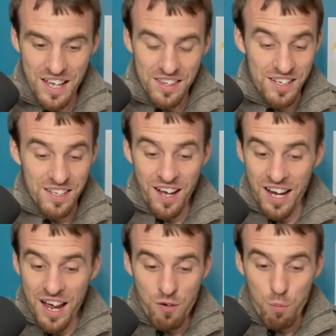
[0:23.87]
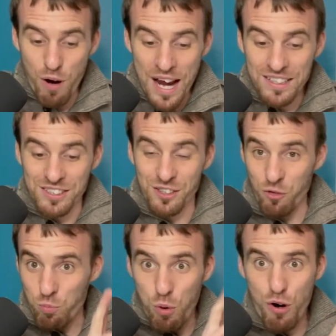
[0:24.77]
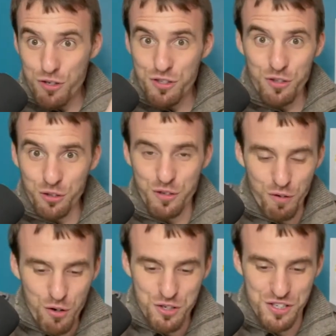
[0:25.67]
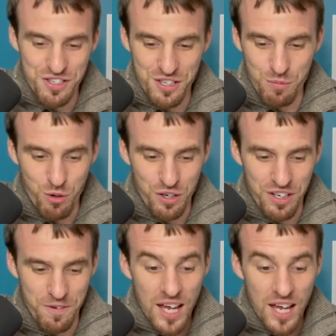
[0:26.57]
They did not have a practice of personal devotions in the morning,